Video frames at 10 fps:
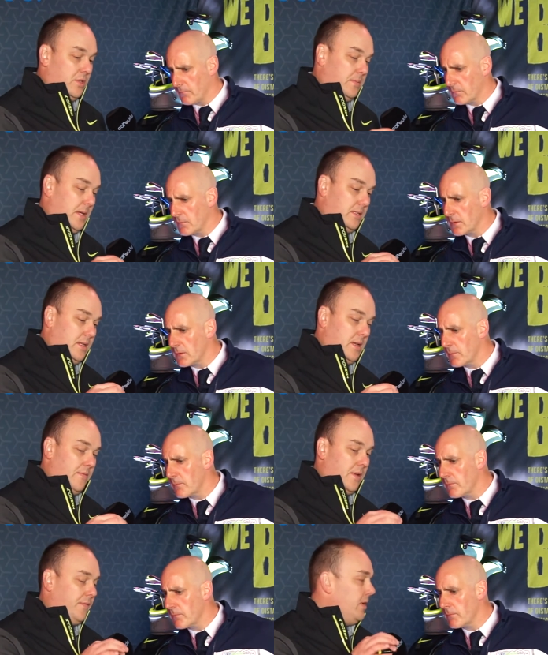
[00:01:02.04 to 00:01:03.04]
Speaker 1: basically
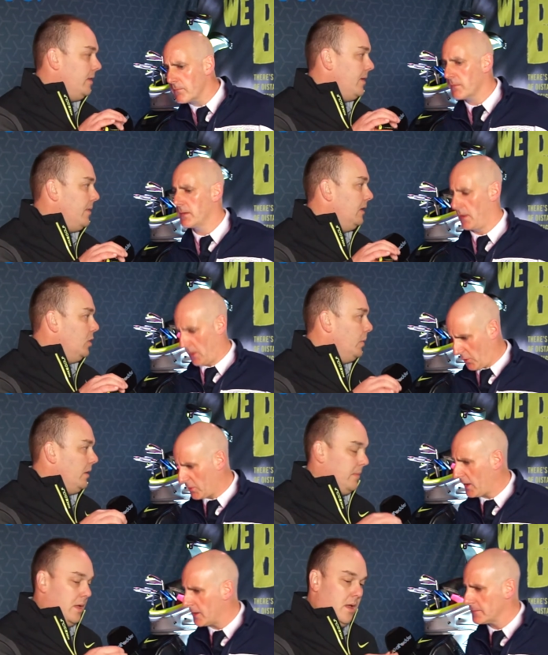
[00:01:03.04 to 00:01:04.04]
a very lightweight
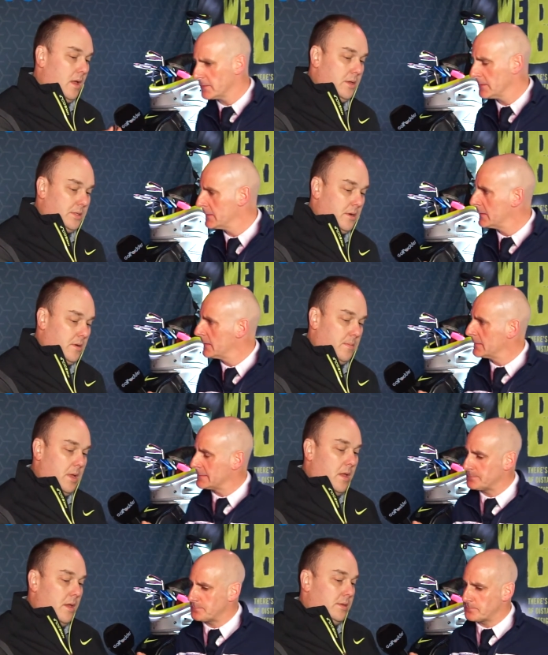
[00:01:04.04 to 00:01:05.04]
aluminum. Okay.
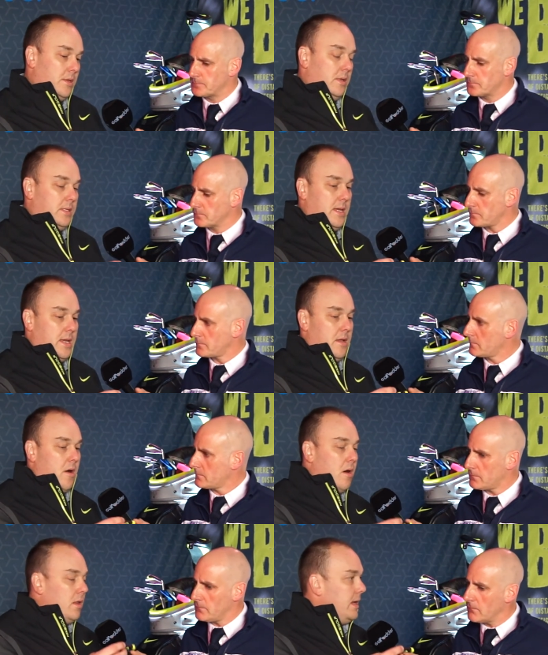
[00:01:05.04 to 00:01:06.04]
So it's a
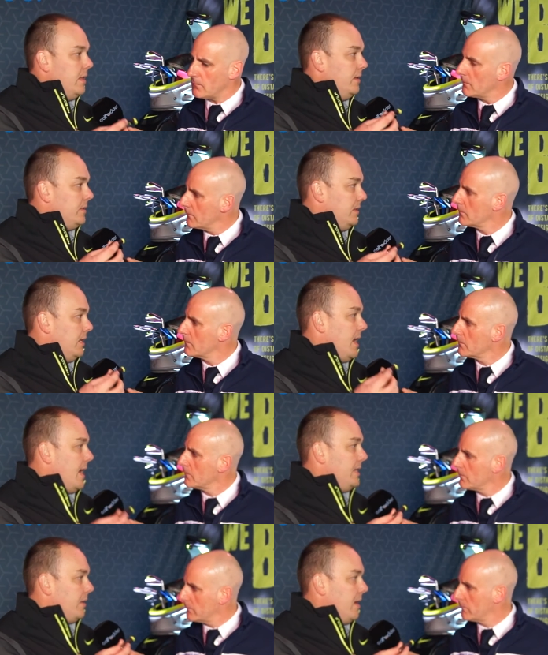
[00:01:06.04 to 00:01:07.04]
all in. This is a
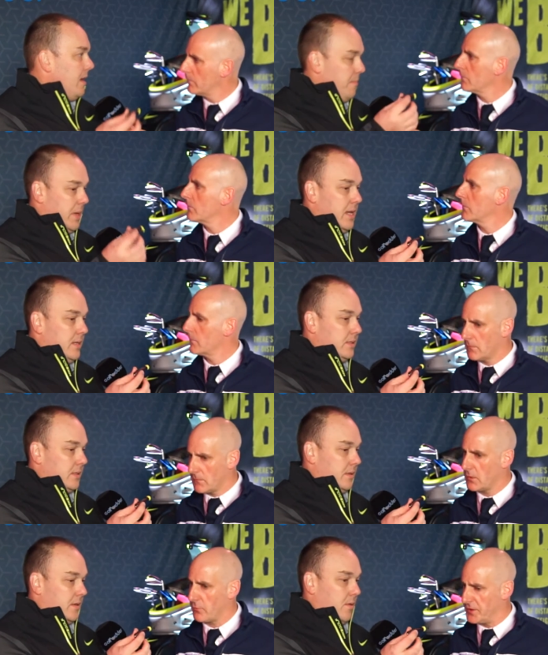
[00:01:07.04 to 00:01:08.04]
9-gram
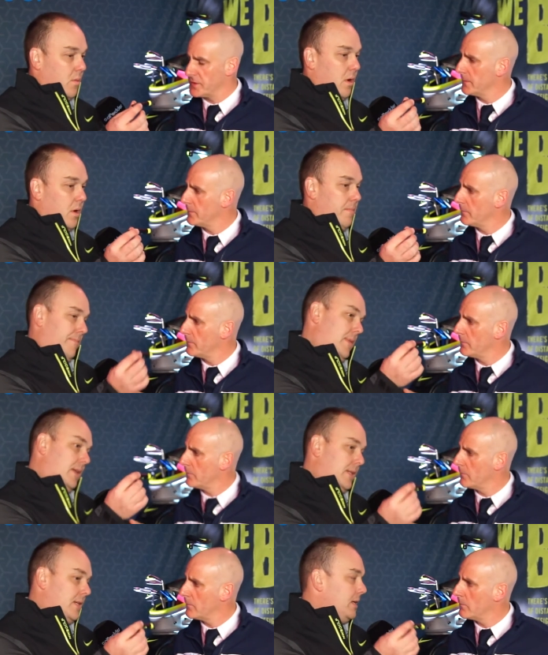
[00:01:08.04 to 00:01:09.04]
piece, right, where
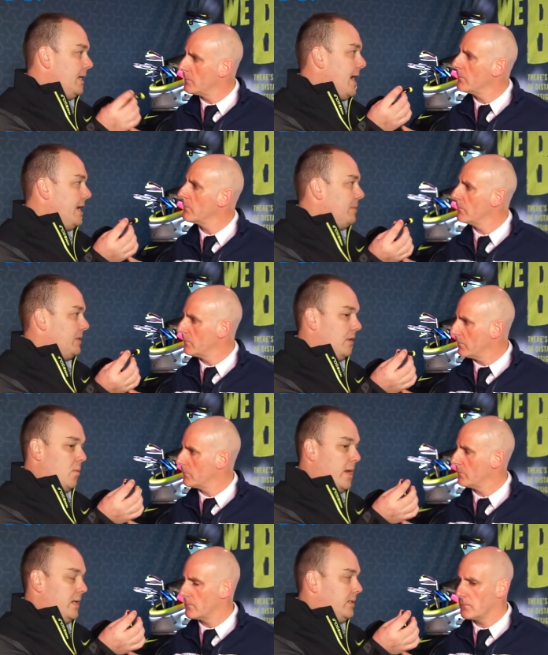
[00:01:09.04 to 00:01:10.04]
essentially 90% of the weight